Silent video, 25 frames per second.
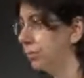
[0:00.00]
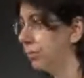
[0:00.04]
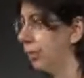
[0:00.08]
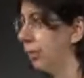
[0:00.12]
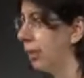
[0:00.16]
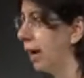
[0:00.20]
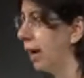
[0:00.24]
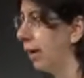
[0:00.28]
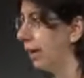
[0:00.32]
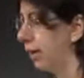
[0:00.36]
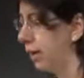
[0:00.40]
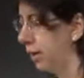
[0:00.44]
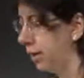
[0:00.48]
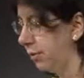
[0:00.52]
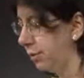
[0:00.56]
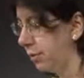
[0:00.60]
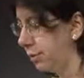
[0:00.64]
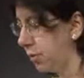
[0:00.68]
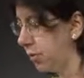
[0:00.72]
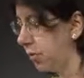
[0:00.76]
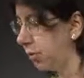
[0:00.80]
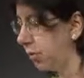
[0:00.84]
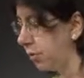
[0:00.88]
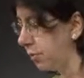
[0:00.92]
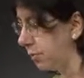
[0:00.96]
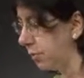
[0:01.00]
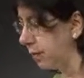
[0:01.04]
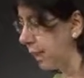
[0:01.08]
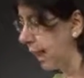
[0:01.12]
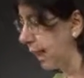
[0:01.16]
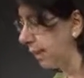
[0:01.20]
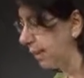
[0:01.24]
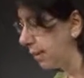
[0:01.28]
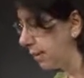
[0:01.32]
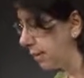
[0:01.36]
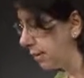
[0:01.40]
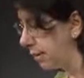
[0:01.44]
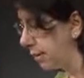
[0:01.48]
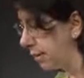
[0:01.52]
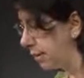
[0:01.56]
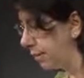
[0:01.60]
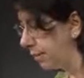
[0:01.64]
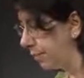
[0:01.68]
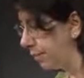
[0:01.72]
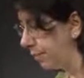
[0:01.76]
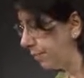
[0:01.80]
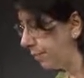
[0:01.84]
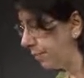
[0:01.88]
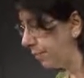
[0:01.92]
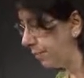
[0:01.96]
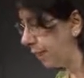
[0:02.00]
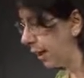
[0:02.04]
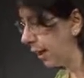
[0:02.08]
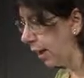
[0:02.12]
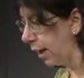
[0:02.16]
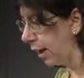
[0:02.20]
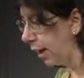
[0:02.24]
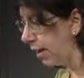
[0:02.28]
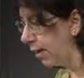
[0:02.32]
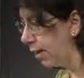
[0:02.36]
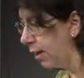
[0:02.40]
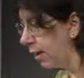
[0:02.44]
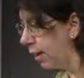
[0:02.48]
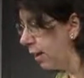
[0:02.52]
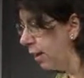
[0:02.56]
variety of circumstances. Okay?